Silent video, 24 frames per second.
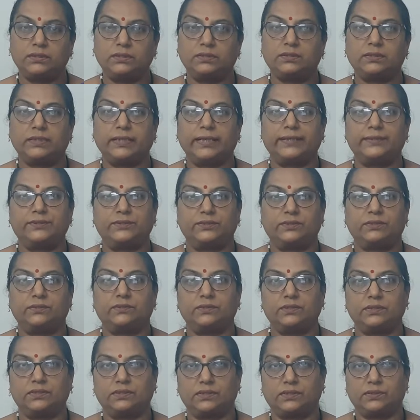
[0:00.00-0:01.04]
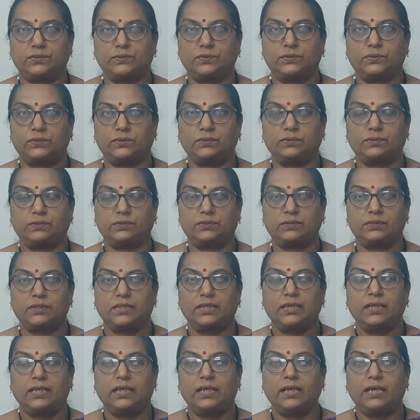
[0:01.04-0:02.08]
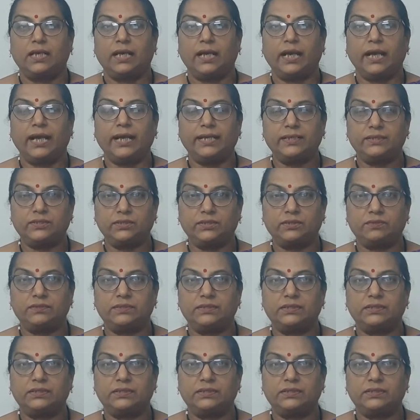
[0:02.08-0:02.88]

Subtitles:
is action research. Action